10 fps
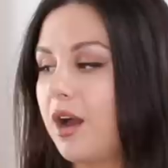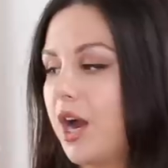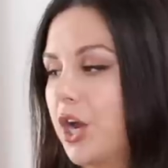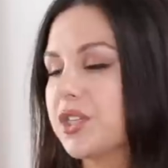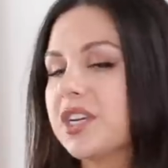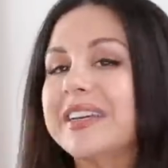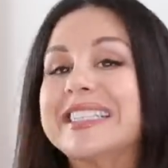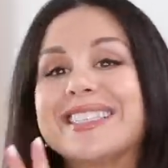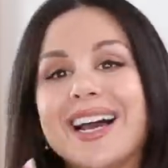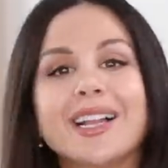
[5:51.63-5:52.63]
I also have a
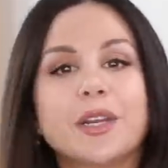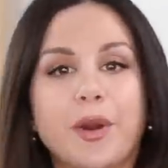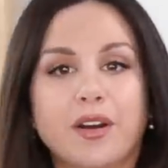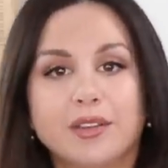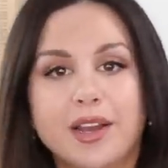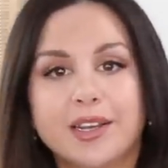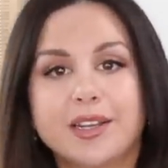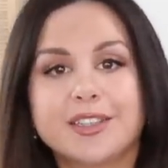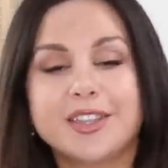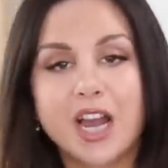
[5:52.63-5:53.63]
solid pair of
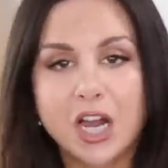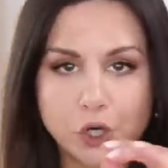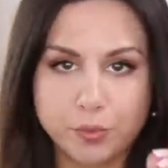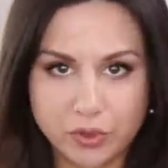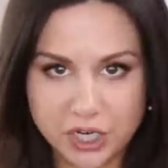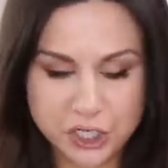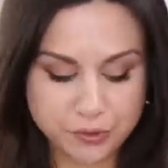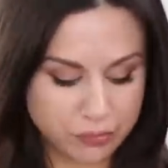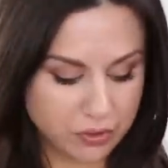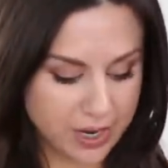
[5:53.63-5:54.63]
leggings in the color
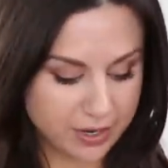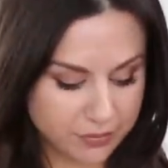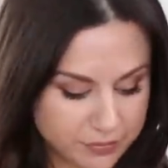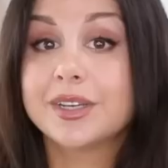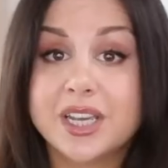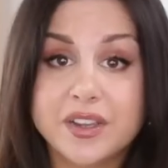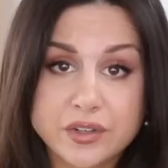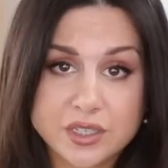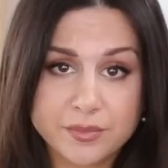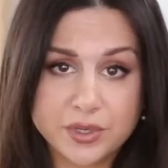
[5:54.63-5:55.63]
brushed brown. If
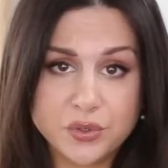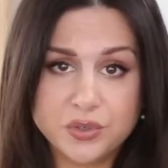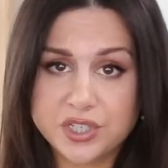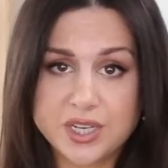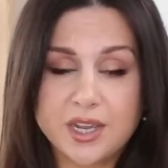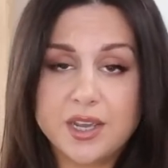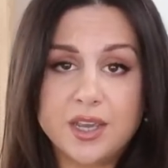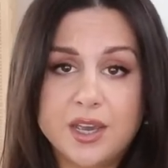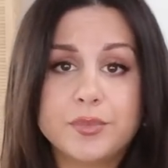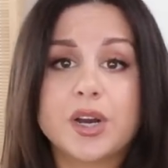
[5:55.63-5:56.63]
you're somebody who just
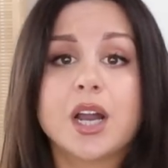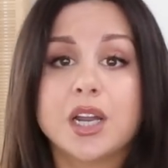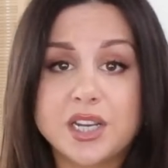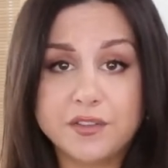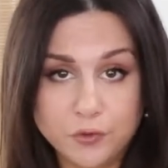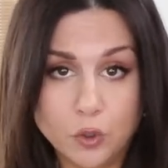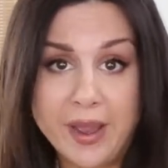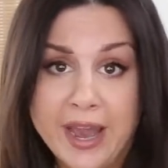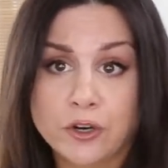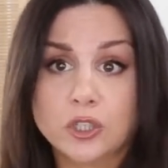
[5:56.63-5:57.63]
can't get behind a full
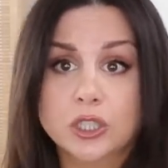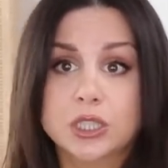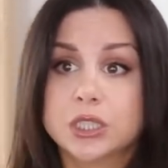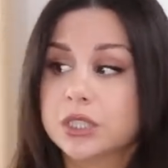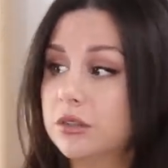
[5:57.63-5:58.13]
pattern look,